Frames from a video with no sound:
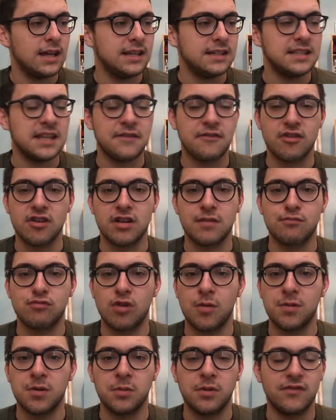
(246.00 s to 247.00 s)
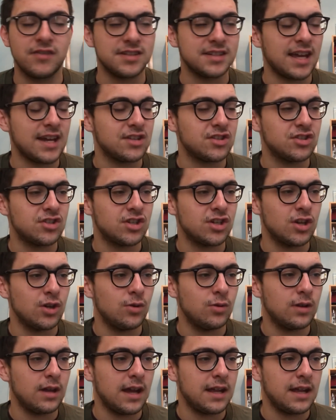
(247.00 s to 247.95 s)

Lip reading: He's never had a problem with his attitude,